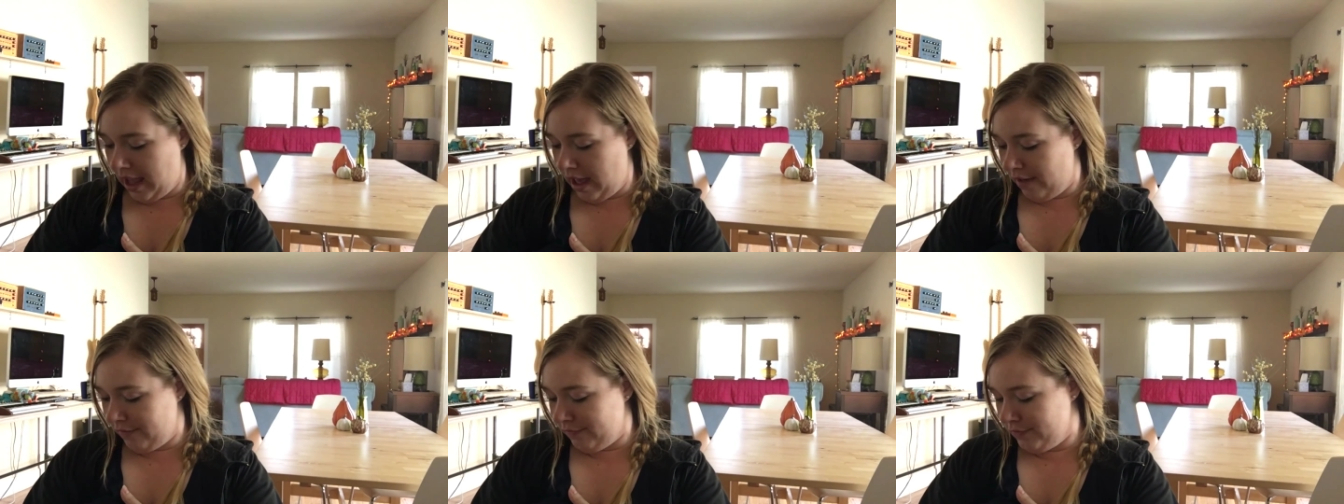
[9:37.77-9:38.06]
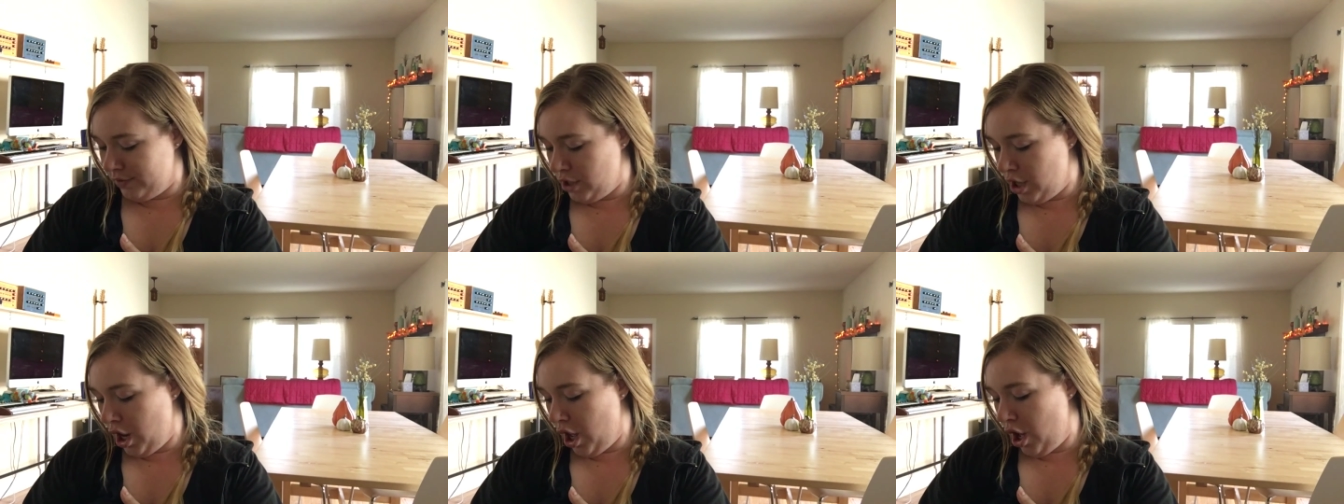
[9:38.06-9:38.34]
have
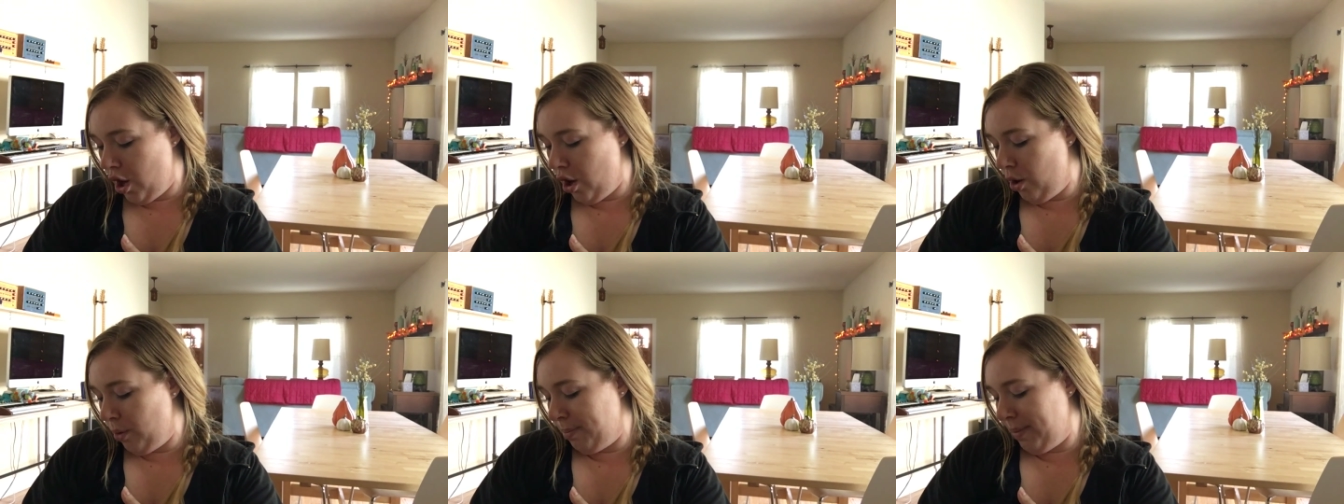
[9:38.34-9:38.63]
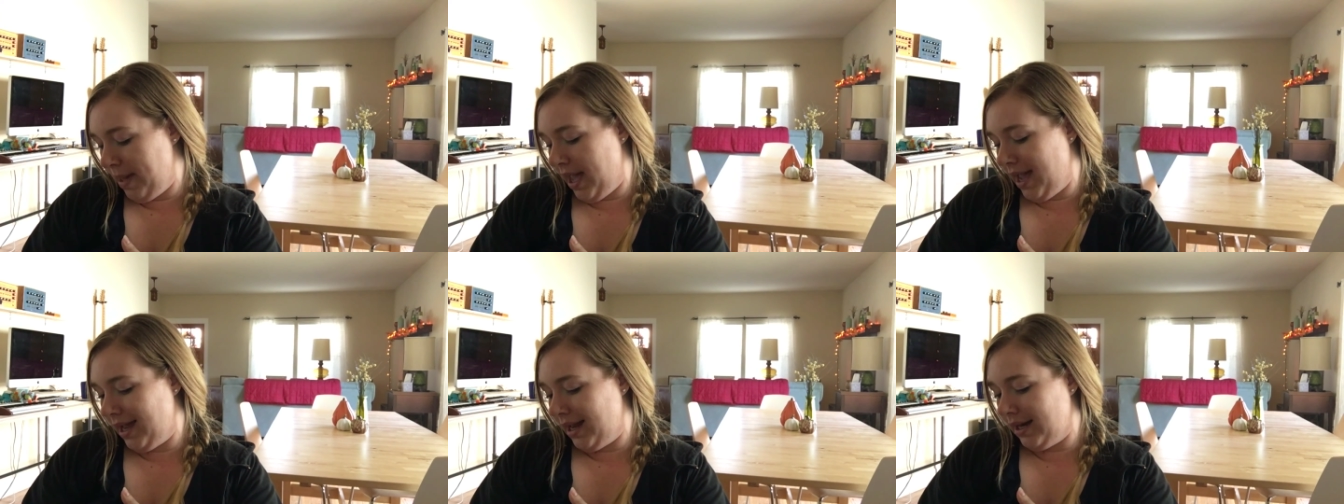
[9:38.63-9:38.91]
no
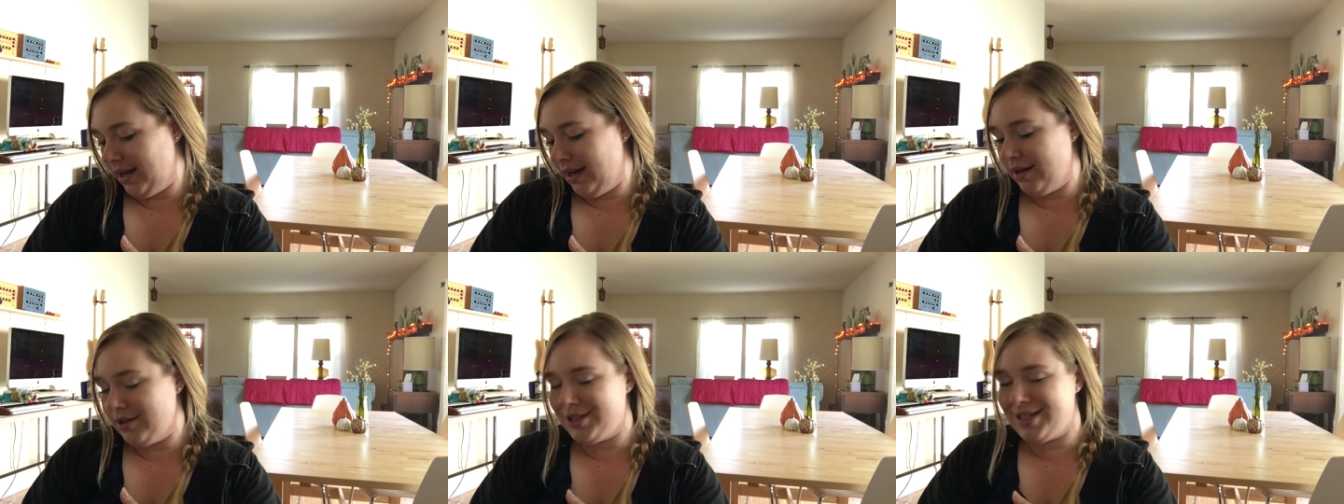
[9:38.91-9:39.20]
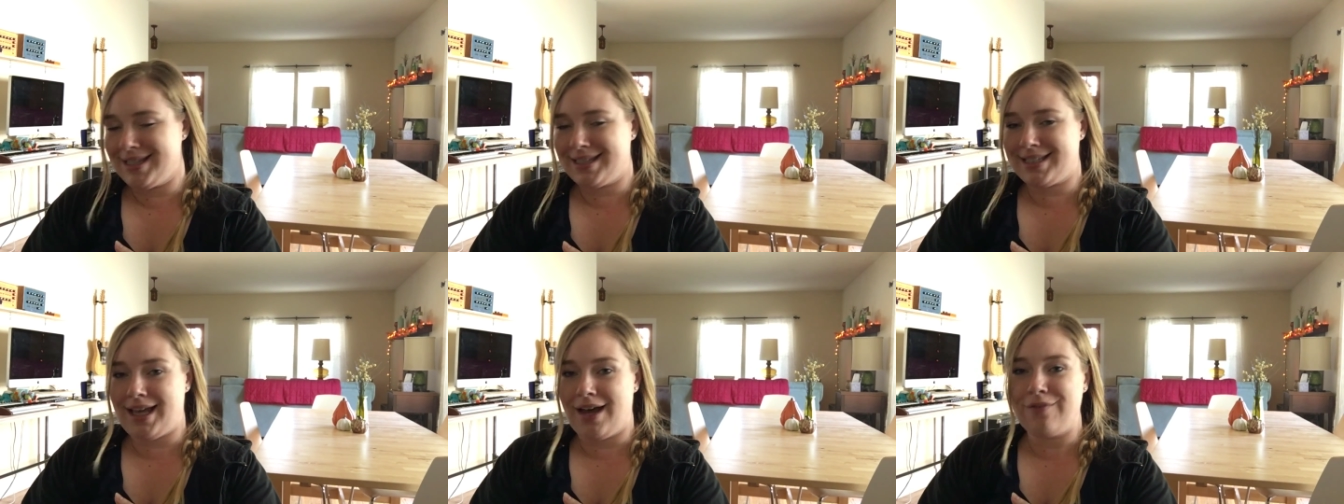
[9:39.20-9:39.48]
pain or
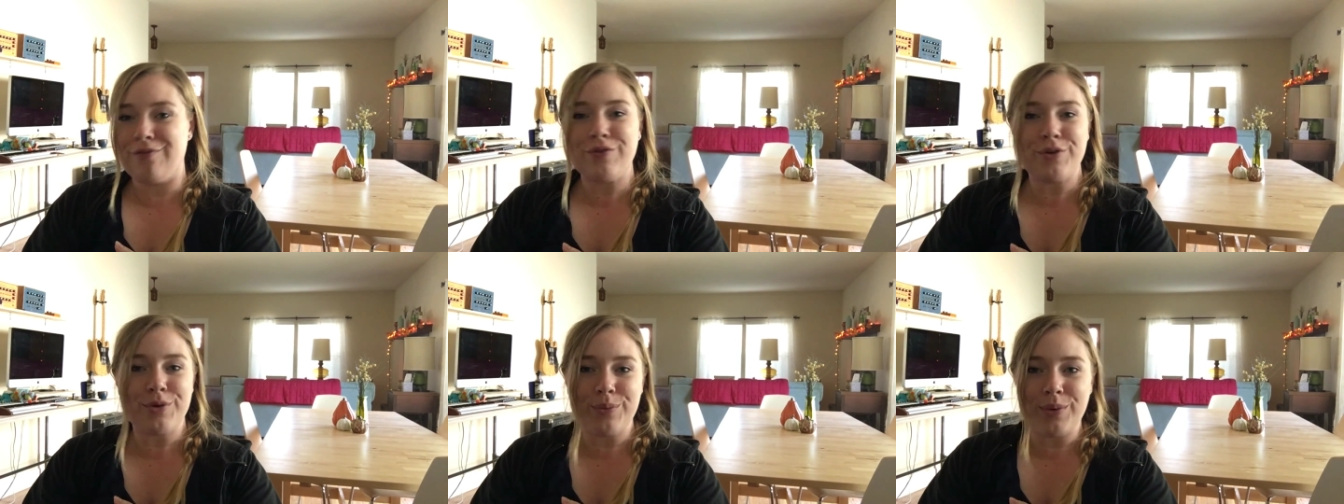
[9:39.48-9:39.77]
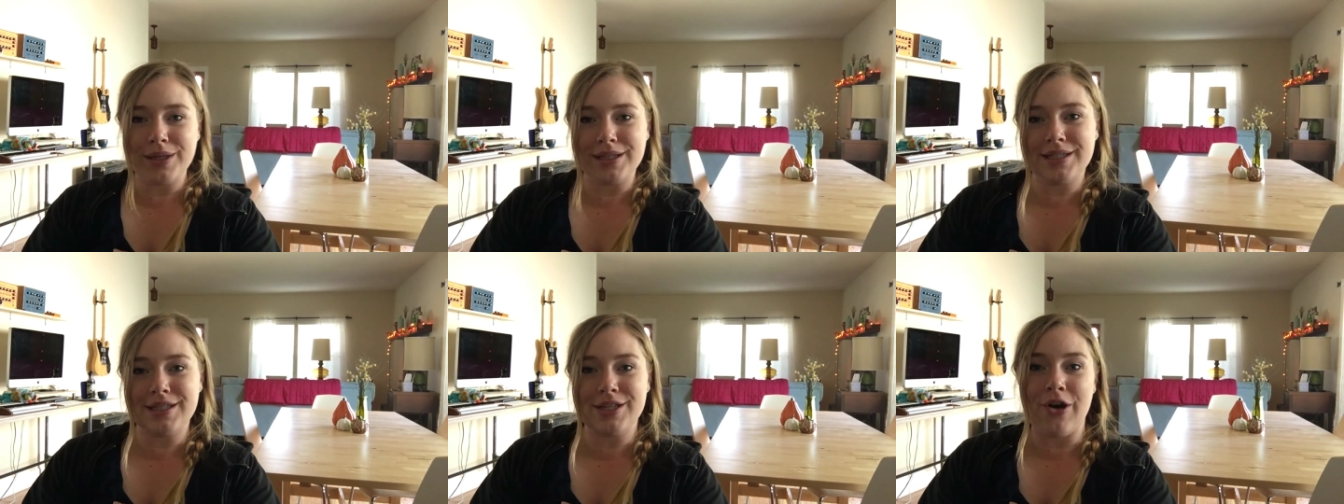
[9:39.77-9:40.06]
discomfort
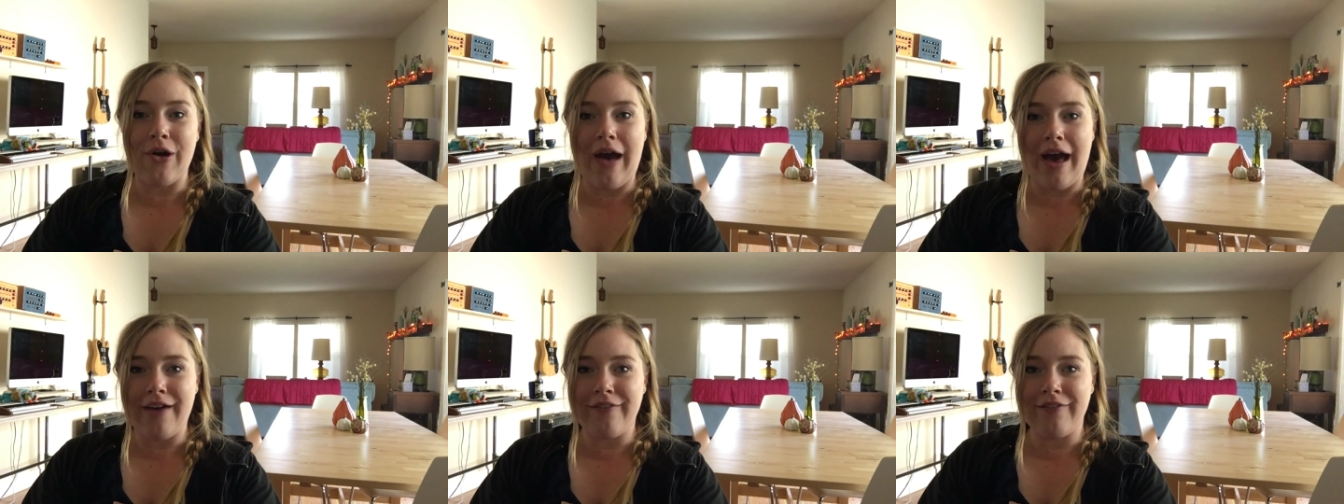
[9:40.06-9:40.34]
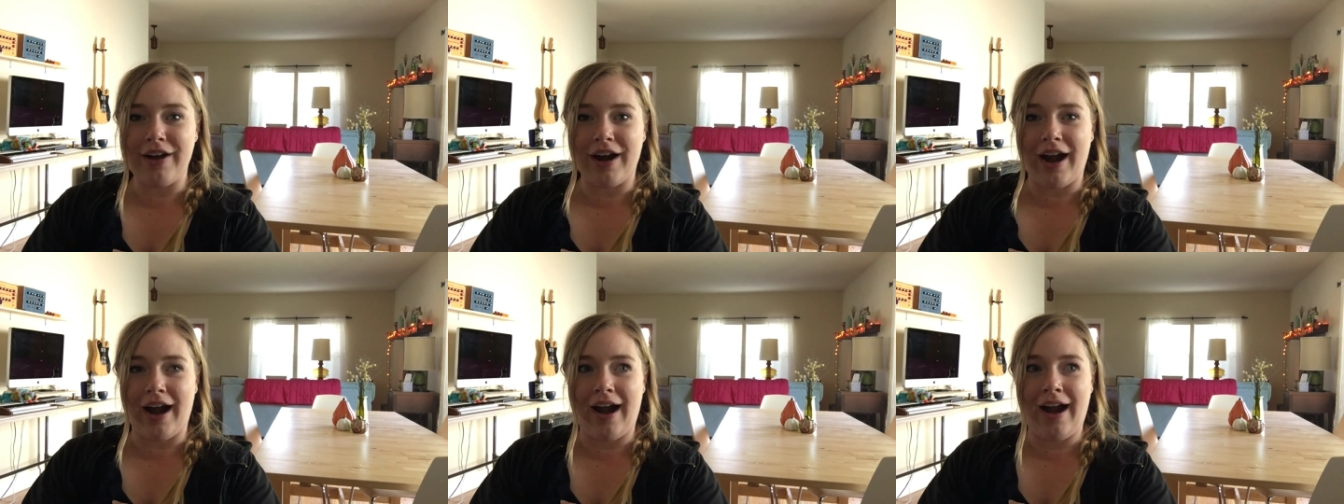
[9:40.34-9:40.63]

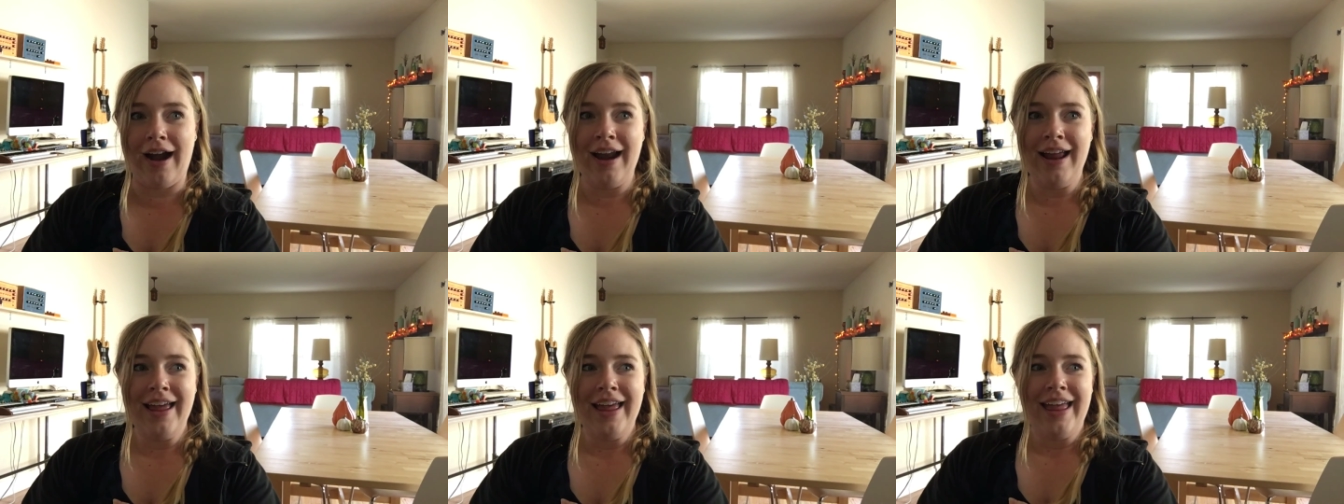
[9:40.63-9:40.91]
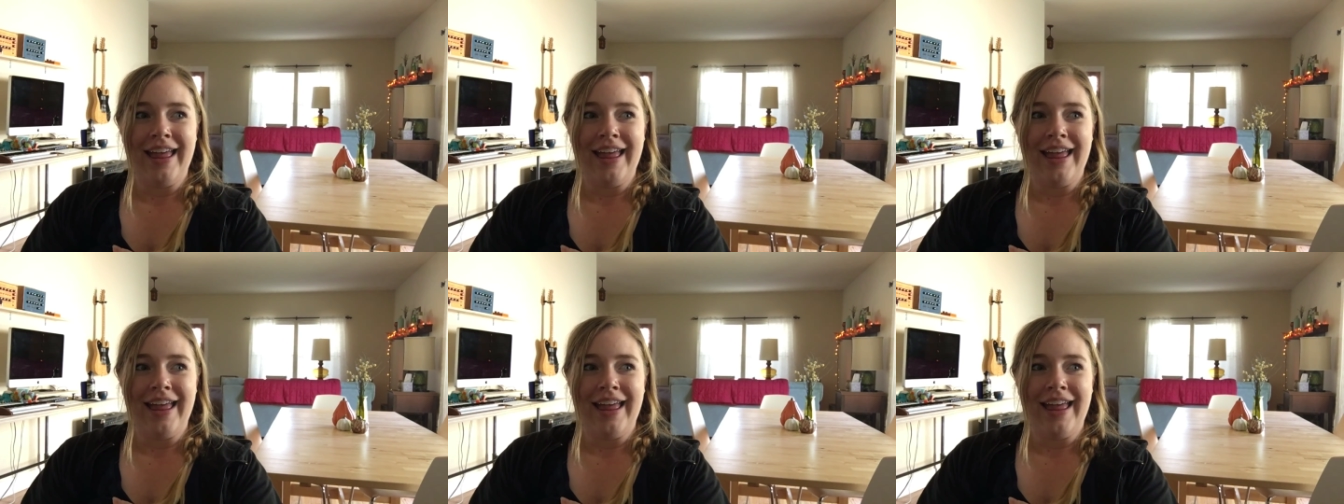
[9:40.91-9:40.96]
whatsoever.